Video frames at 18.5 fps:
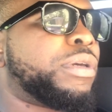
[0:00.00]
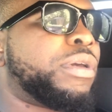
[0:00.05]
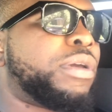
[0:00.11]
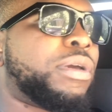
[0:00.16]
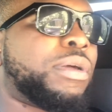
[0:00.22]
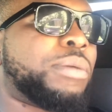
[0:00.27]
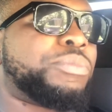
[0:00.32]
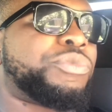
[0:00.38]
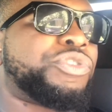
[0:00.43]

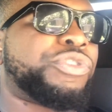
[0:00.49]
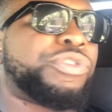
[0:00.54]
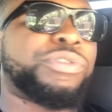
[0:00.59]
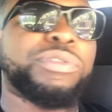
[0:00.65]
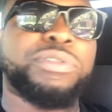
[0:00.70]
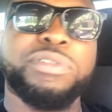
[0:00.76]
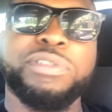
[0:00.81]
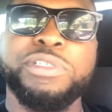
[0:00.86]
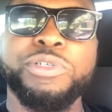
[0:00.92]
and I'm
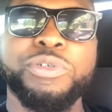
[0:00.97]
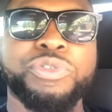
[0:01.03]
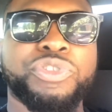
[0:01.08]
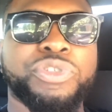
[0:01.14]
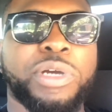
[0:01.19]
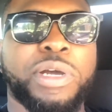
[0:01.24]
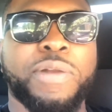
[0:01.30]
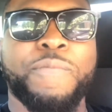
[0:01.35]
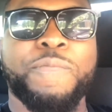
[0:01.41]
still
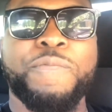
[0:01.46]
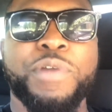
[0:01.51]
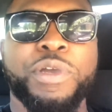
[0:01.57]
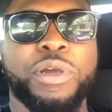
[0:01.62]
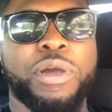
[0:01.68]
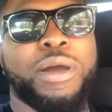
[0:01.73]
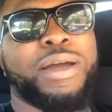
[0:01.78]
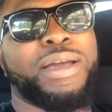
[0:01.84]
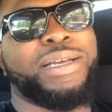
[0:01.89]
trying to
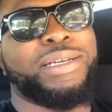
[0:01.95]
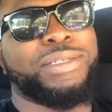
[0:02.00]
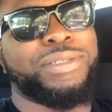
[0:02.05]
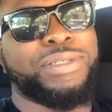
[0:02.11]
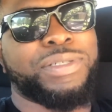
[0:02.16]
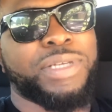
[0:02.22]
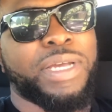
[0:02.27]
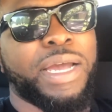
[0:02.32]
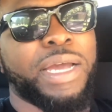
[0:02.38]
figure out
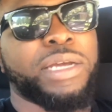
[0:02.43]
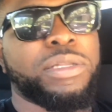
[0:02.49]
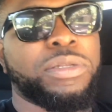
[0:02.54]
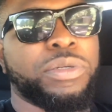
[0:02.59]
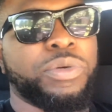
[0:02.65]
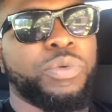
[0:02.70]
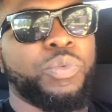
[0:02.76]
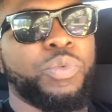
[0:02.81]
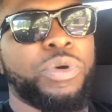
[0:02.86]

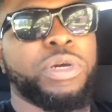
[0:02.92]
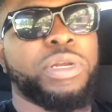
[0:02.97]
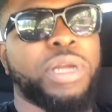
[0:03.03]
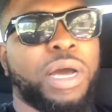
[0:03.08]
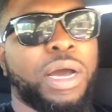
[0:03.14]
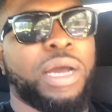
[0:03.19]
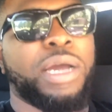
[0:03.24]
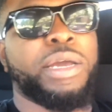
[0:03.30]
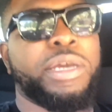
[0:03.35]
exactly what
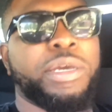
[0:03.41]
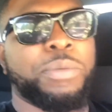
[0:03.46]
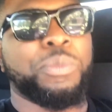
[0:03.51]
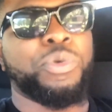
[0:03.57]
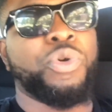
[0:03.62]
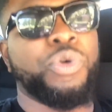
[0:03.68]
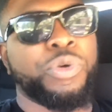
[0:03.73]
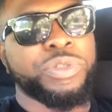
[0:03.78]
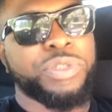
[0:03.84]
I am
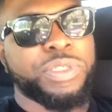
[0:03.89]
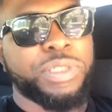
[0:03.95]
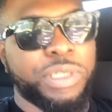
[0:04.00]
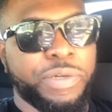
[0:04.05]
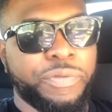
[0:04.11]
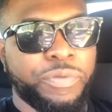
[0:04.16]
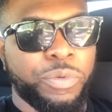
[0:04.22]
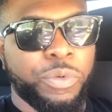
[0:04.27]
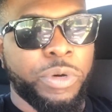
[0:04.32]
going to
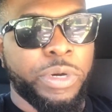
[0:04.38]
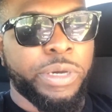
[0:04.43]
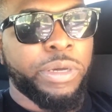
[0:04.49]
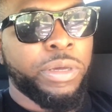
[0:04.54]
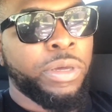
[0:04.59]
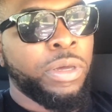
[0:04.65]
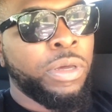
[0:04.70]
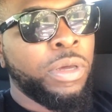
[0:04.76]
give away.